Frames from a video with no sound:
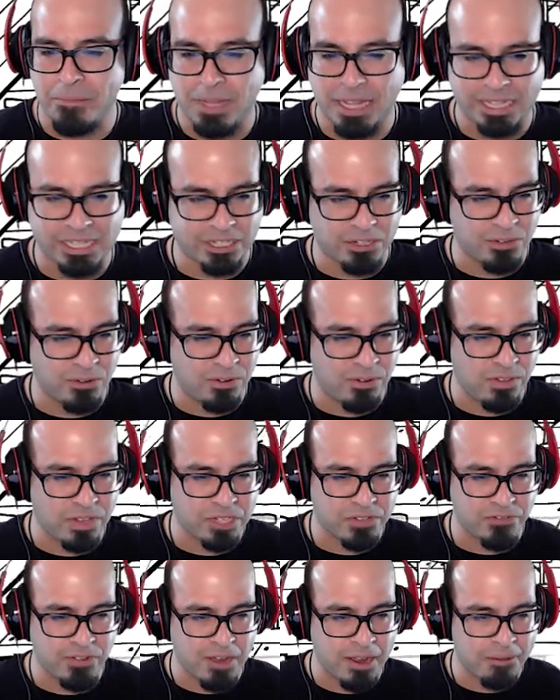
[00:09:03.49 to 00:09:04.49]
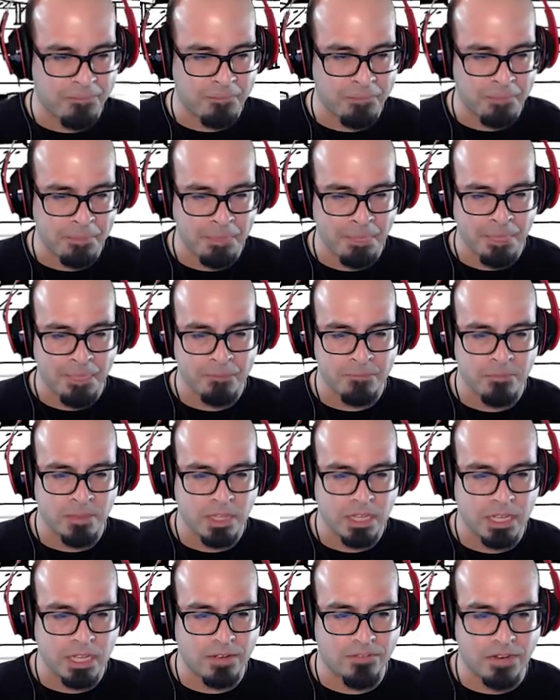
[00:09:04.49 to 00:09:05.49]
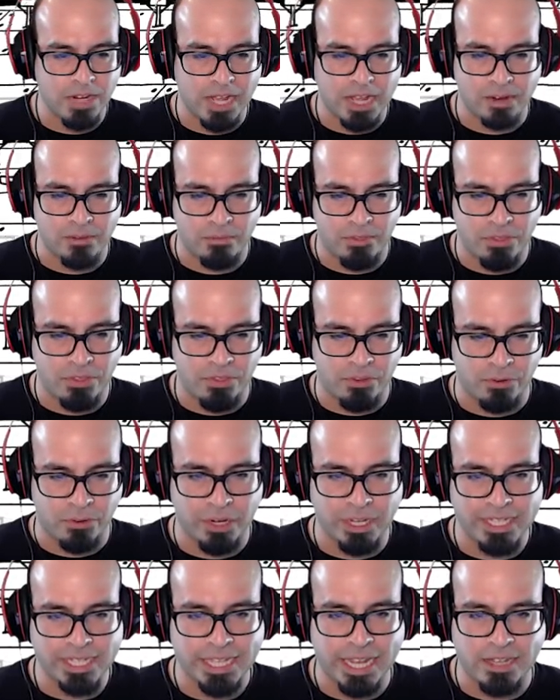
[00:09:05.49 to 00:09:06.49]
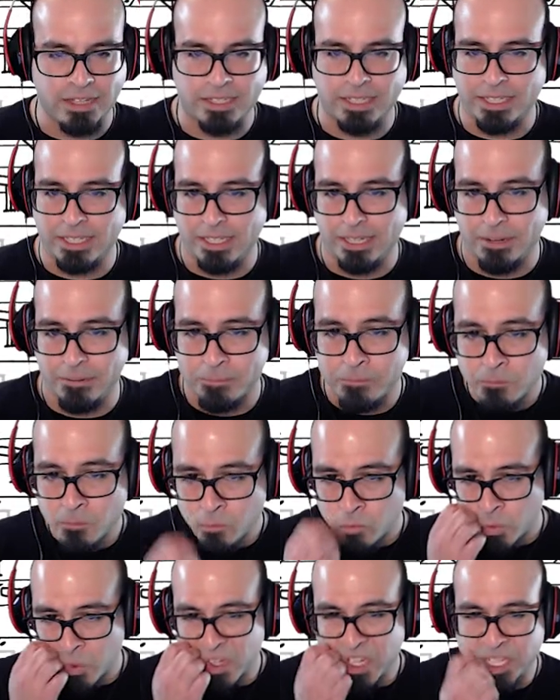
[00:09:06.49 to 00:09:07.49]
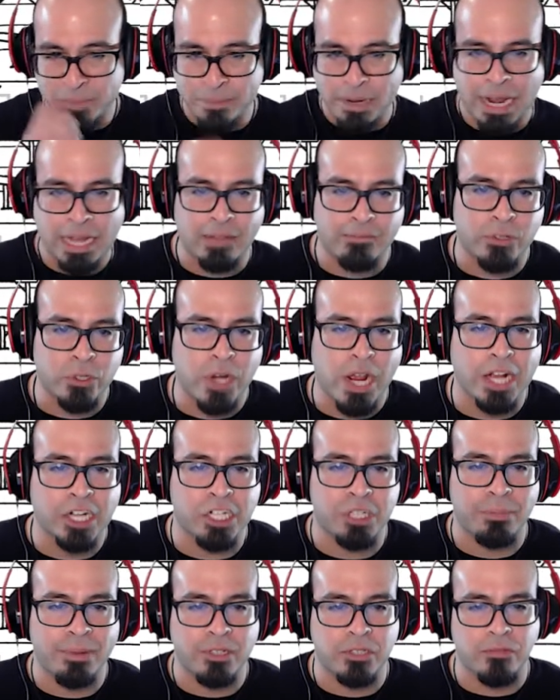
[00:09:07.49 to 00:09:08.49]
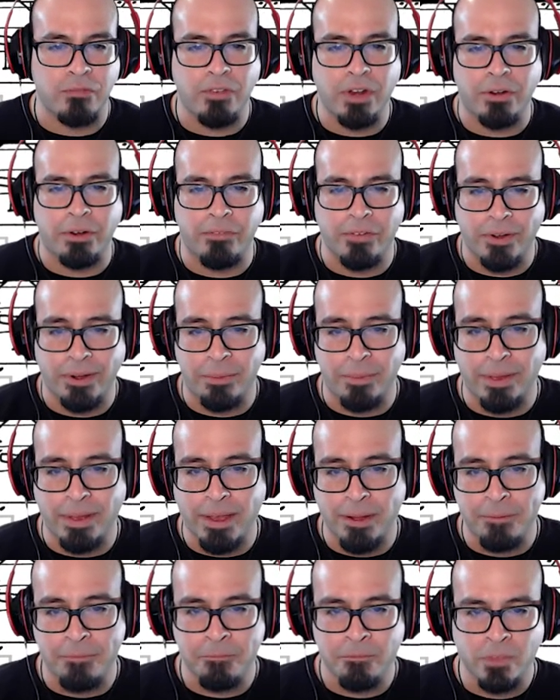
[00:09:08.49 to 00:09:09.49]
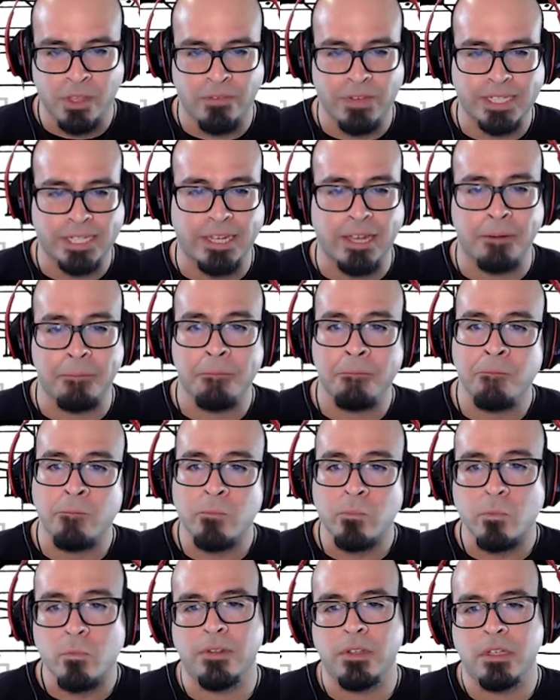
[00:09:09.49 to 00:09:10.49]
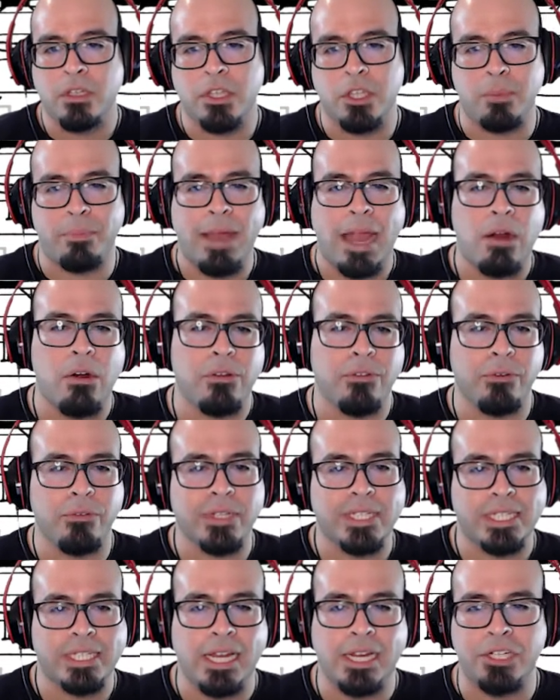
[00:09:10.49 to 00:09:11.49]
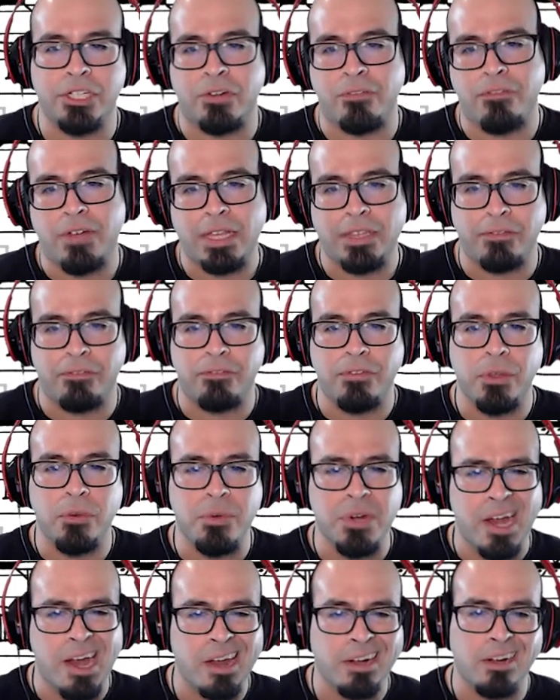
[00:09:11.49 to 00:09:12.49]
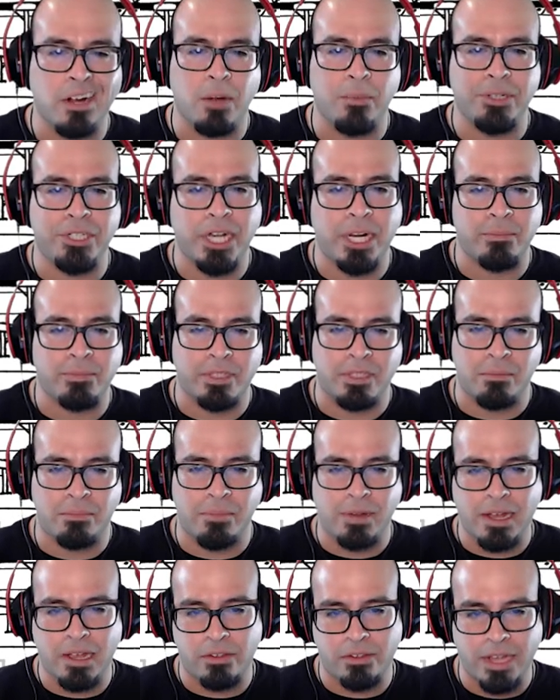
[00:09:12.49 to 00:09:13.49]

That's cool. That's fine. I've got 3 skeletons then. This pile of trash smells very, very bad. Investigate. You power through the stench and find the few non-garbage items on the pile.